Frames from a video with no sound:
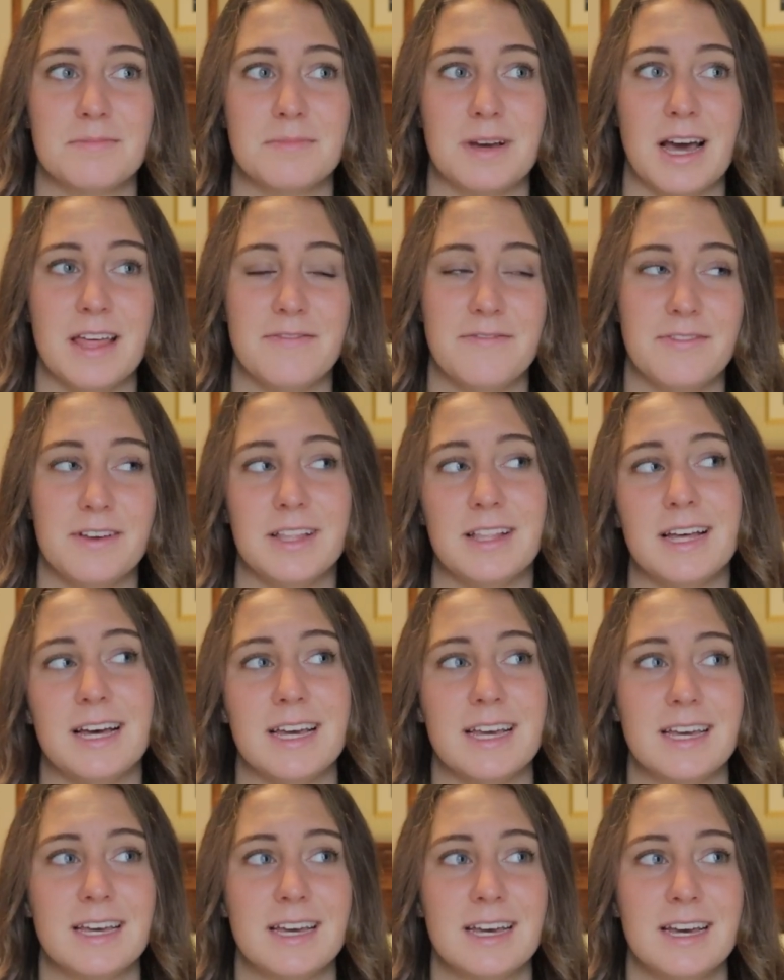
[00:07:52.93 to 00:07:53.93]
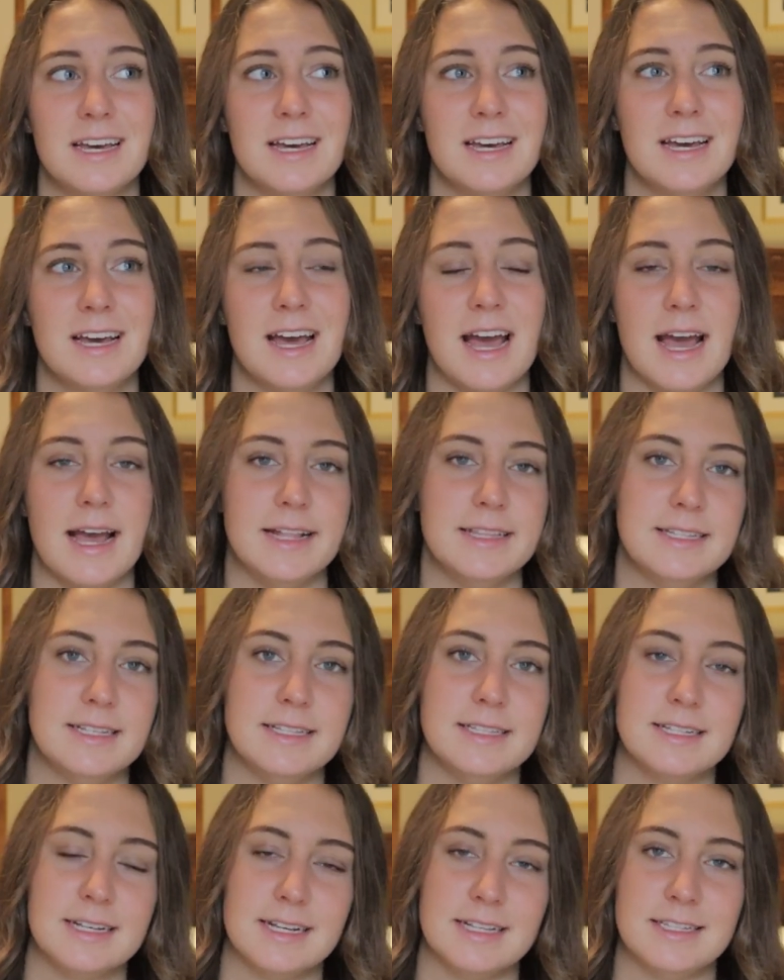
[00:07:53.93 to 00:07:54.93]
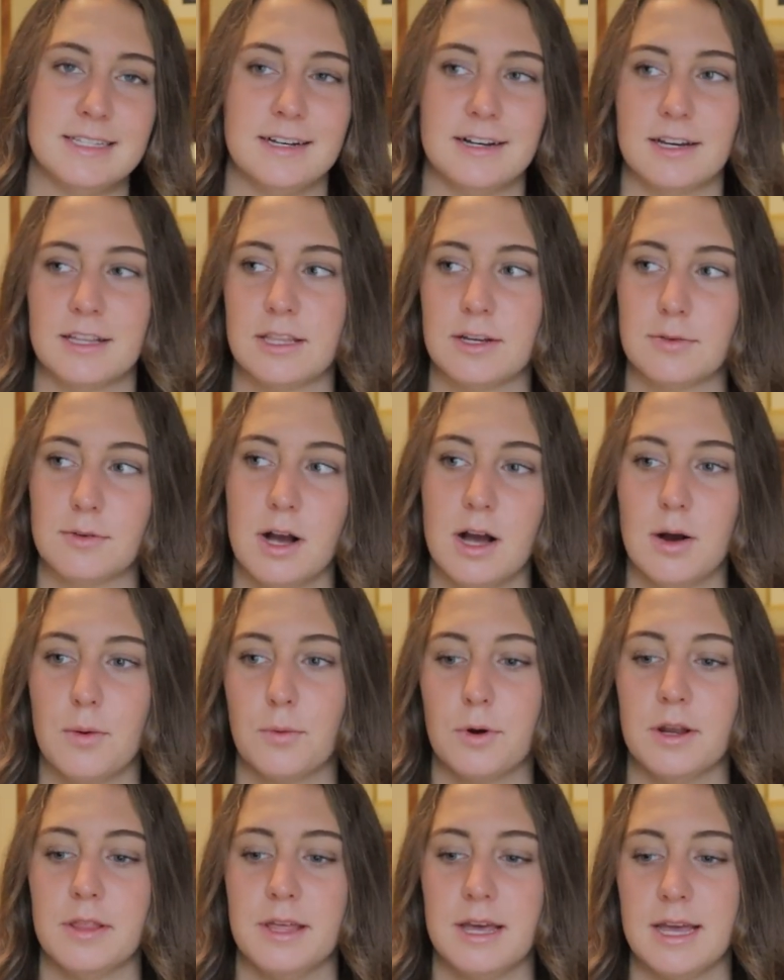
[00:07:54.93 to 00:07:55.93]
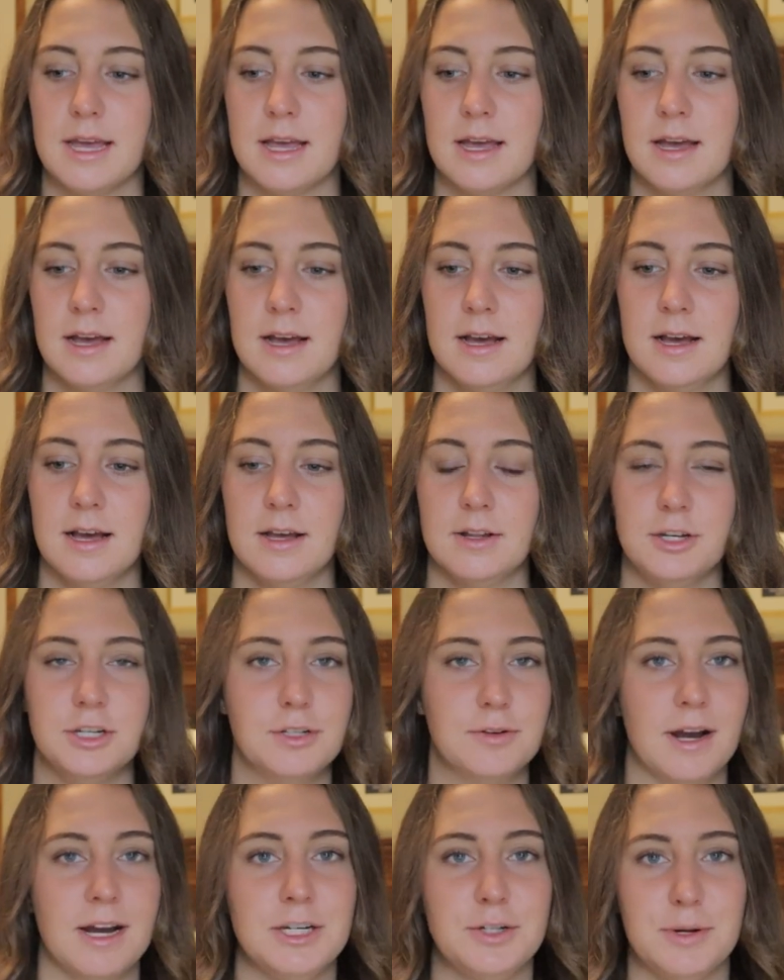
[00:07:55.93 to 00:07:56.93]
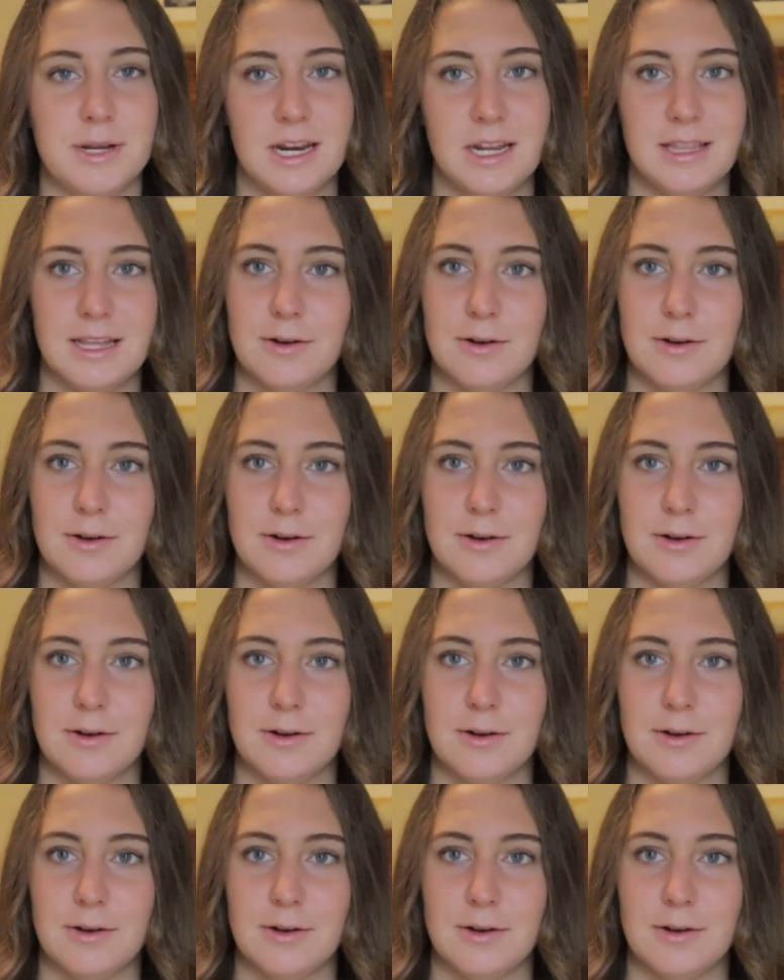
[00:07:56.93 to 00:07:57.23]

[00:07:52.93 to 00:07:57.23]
I feel like ensigns get stuck in the rut where they just graduated,